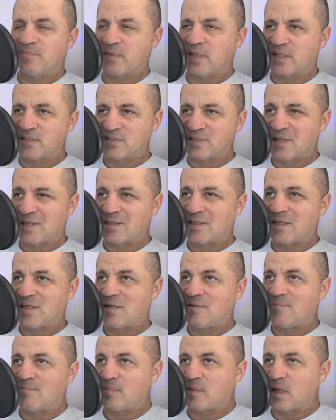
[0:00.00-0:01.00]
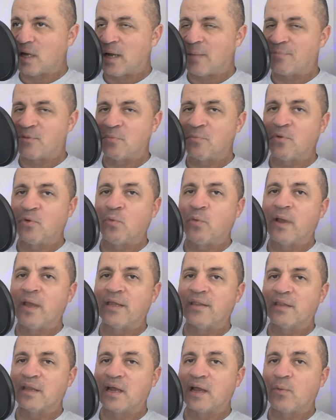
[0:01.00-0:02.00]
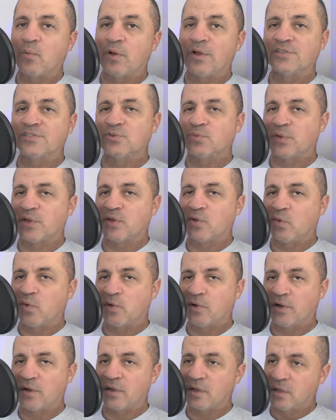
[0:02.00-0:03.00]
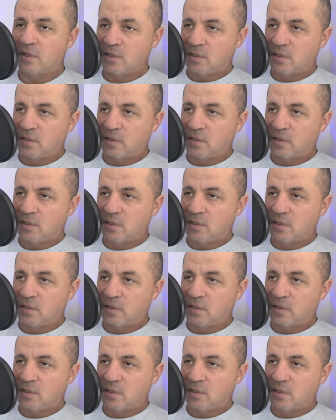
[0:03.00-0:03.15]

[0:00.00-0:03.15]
that's not the optimal way that I want to record